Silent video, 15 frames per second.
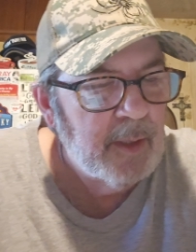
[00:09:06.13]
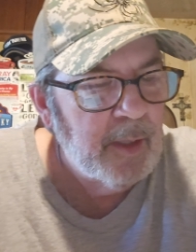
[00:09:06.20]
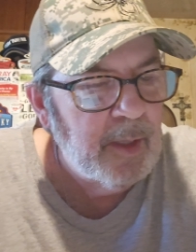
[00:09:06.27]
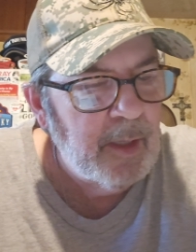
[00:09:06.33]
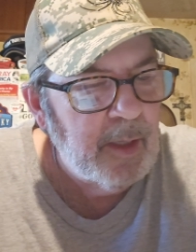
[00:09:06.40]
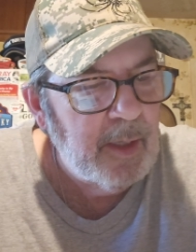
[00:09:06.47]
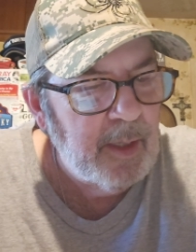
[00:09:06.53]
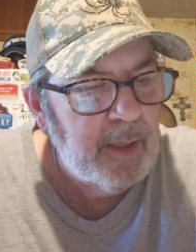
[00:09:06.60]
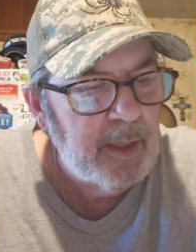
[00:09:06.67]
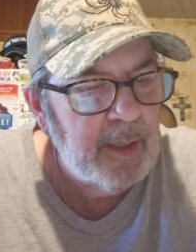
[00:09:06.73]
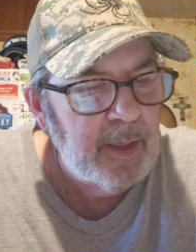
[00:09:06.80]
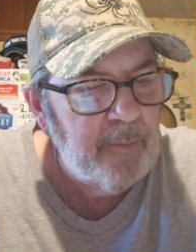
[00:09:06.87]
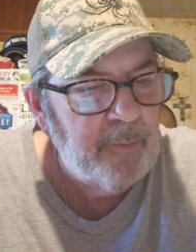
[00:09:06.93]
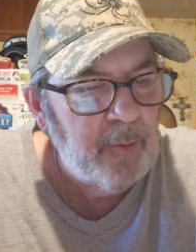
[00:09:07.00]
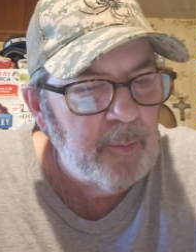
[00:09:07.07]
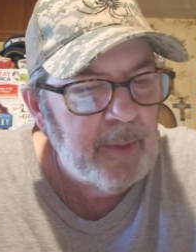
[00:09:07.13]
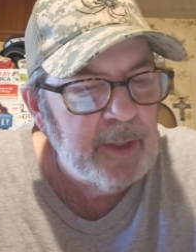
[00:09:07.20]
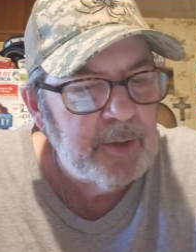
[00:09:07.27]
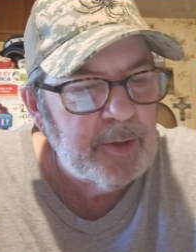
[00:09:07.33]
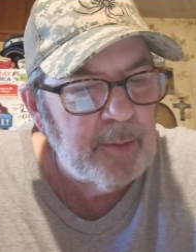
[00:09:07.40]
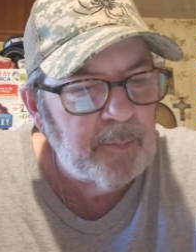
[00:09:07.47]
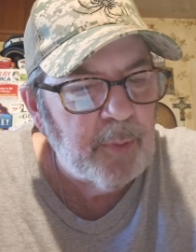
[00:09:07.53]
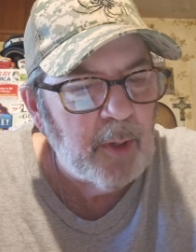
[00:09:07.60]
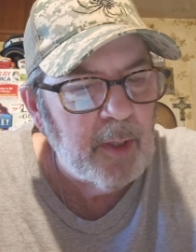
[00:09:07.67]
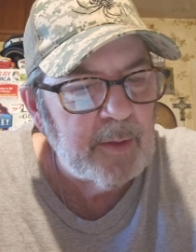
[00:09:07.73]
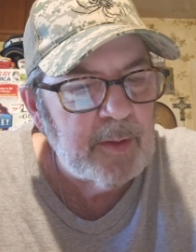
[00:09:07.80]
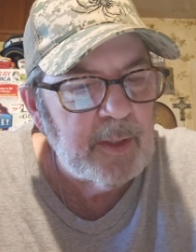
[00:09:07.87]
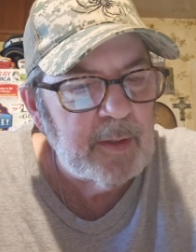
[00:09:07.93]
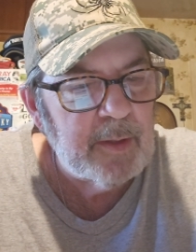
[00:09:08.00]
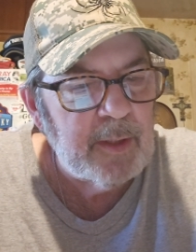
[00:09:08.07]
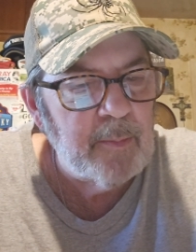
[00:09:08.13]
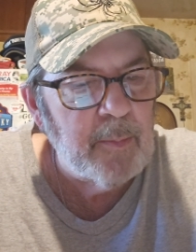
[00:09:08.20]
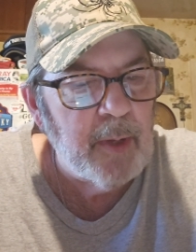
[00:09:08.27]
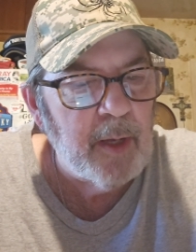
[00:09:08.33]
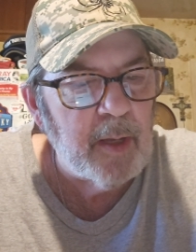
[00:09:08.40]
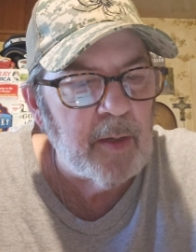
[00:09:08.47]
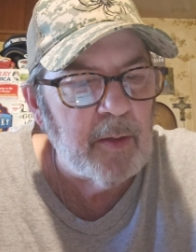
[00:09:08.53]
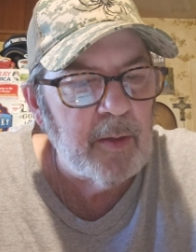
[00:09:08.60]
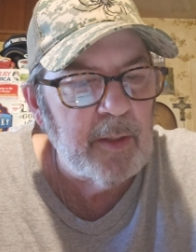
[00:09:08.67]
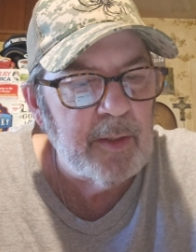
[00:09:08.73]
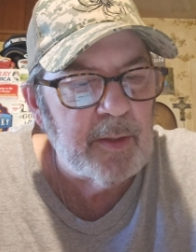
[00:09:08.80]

Uh, an information processing model